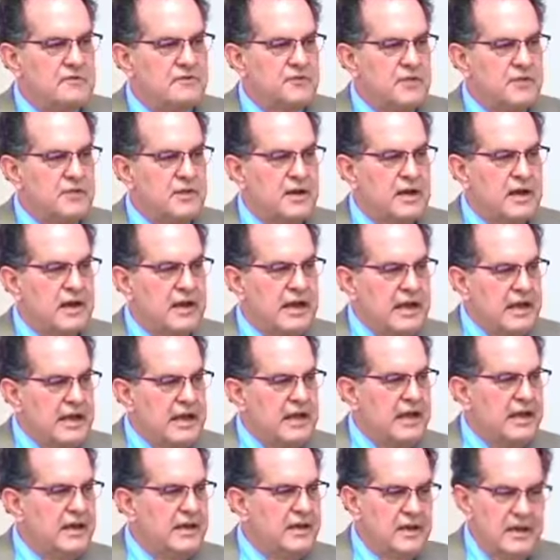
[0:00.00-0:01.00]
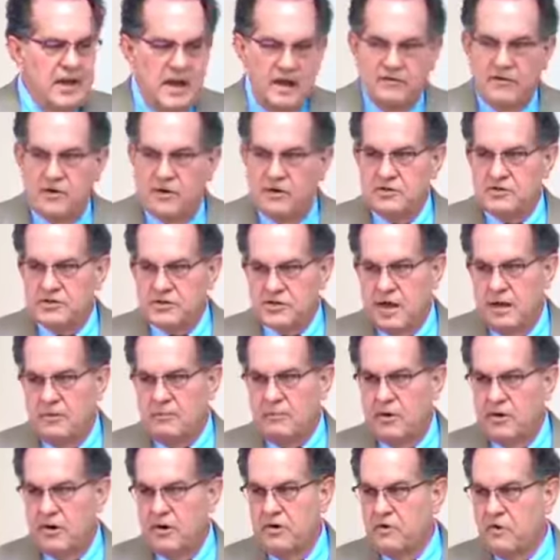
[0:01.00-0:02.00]
thankful that He never
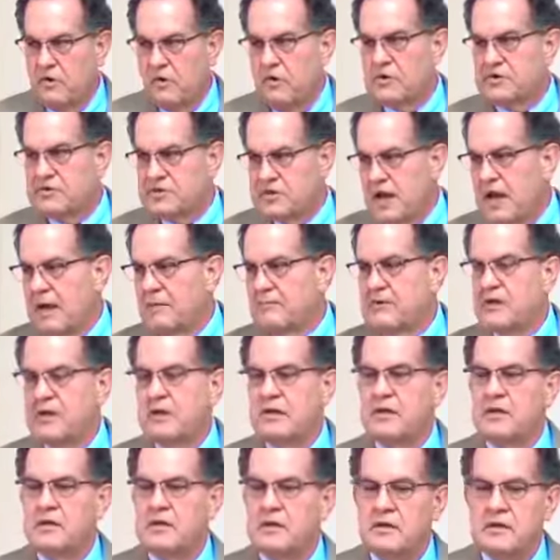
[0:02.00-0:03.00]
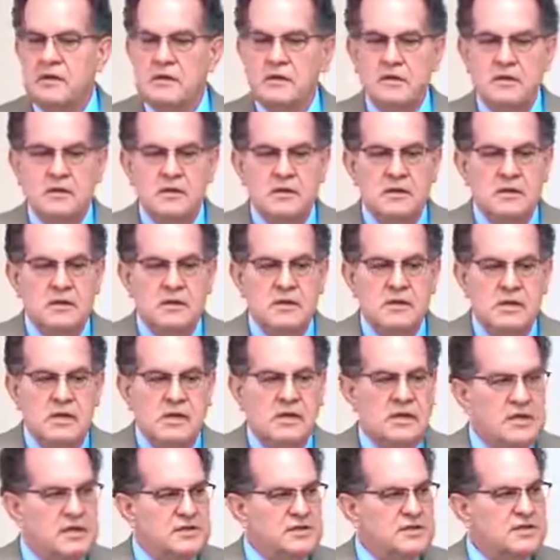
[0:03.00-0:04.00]
slumbered nor slept
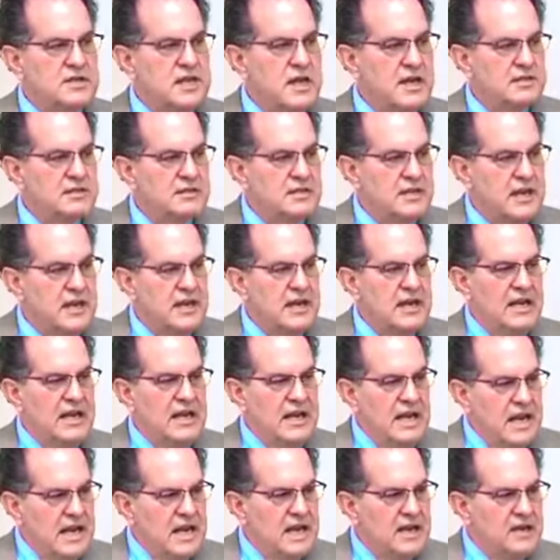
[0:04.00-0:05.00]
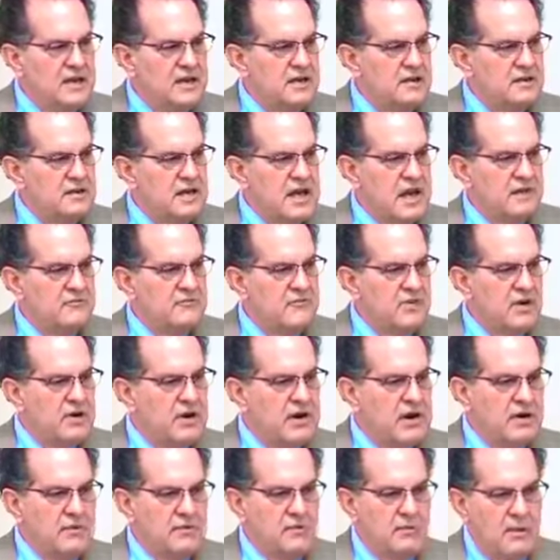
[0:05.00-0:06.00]
in this sense that in the end, that
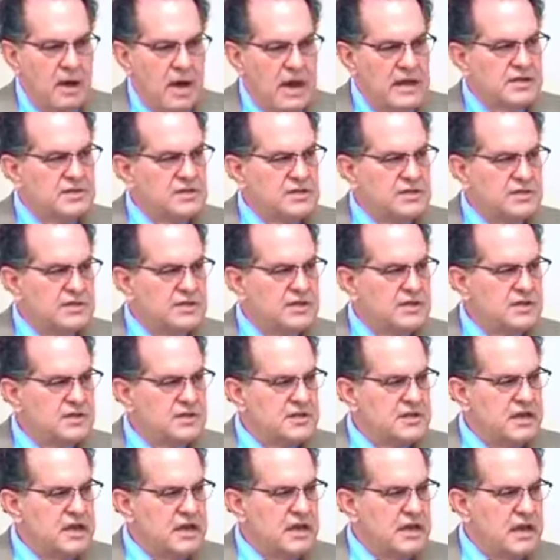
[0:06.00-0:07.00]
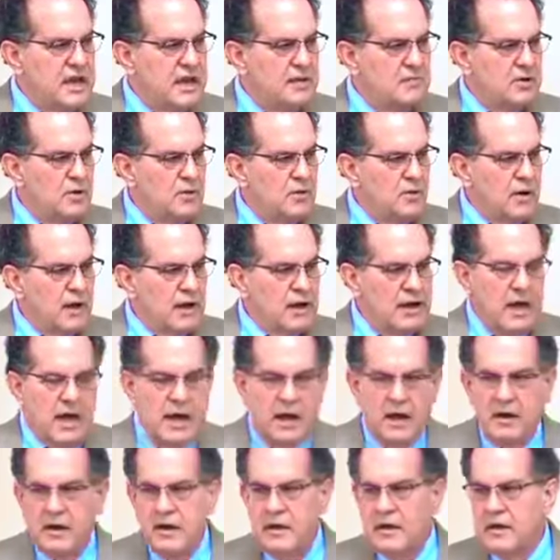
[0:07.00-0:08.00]
very righteousness that he came to work
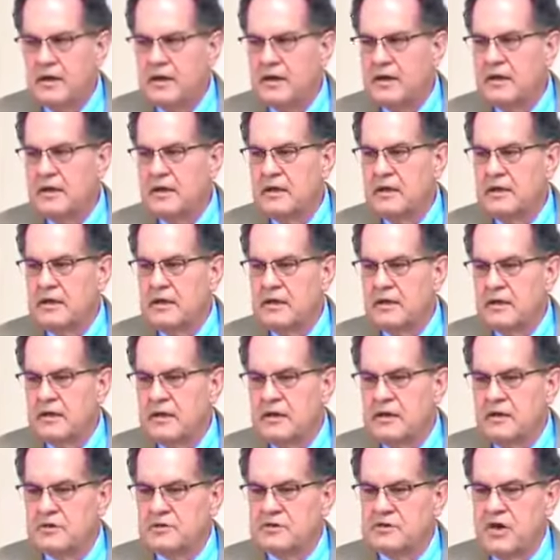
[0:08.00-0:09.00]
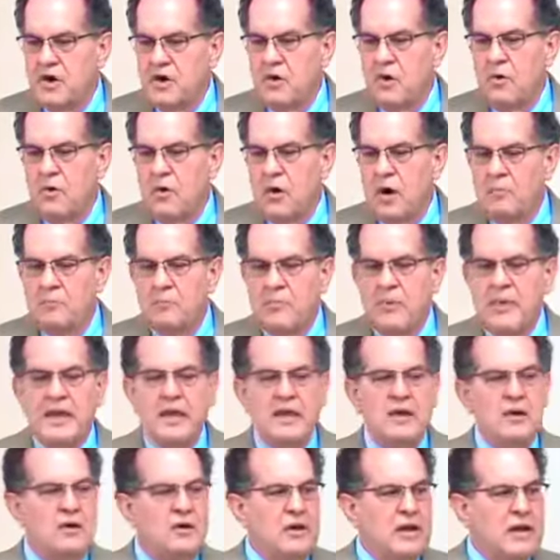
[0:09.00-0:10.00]
out, there's no
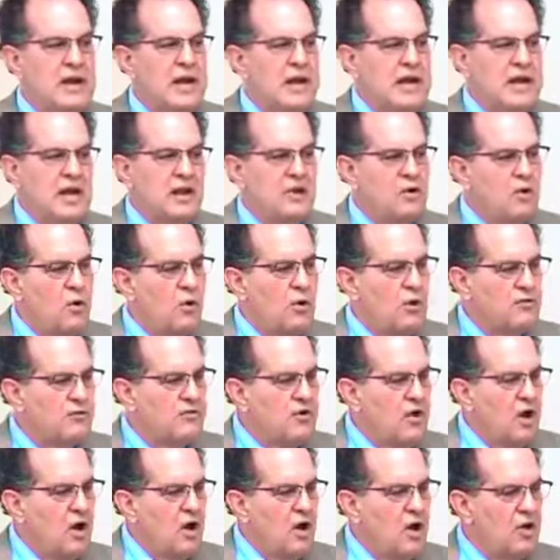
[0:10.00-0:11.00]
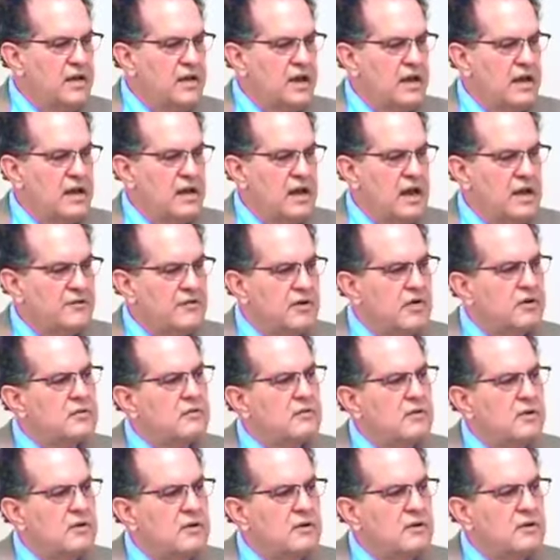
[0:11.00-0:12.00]
appeal in any court of law that could
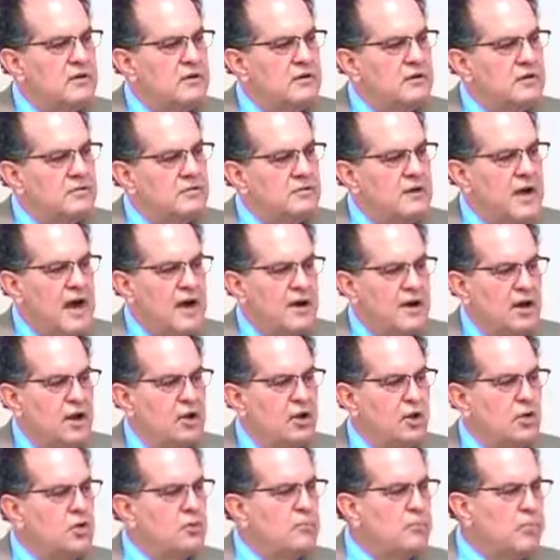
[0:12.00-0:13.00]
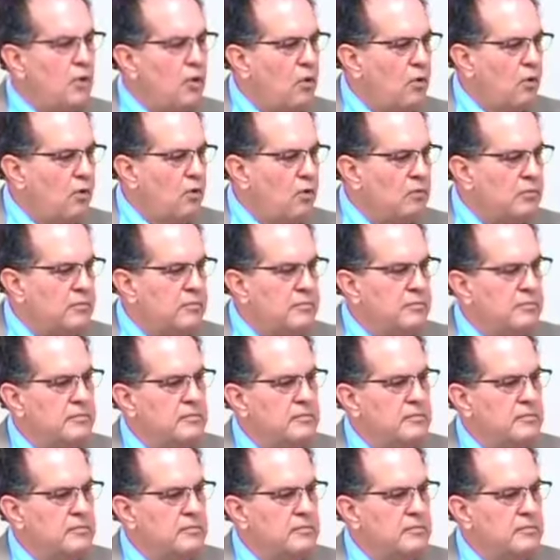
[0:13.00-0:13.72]
ever find a loophole